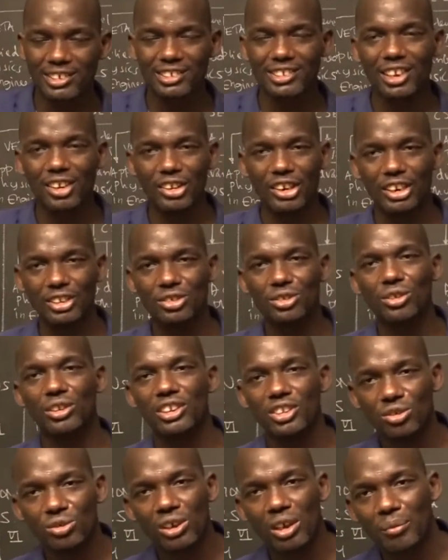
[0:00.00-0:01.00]
Secondary School in
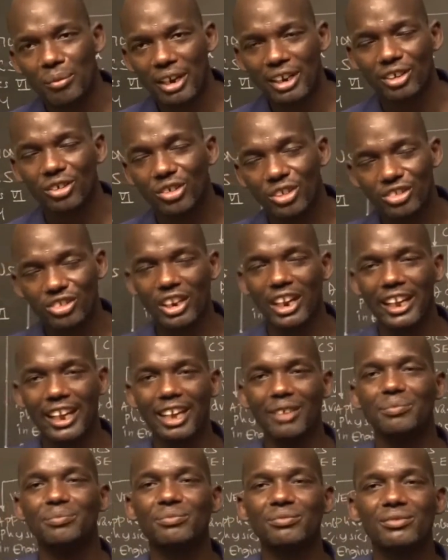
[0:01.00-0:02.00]
Square Bracket
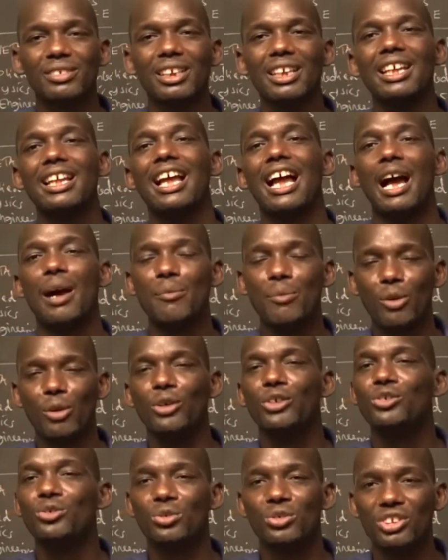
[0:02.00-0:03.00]
Olenjolaim, I'm going
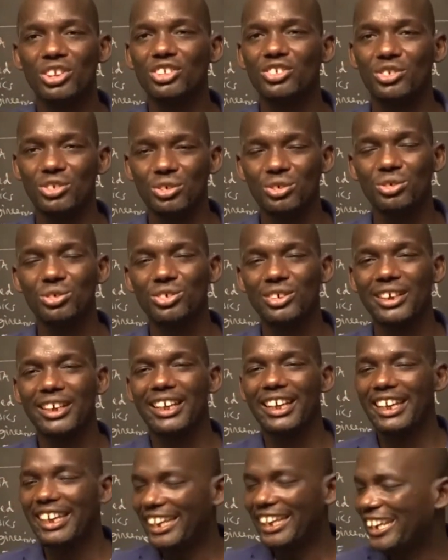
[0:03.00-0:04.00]
to teach you
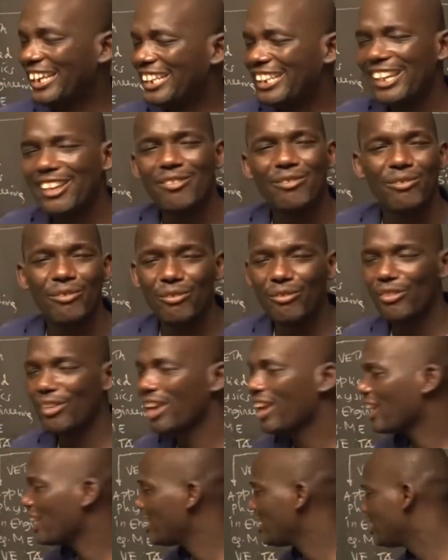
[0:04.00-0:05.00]
in a very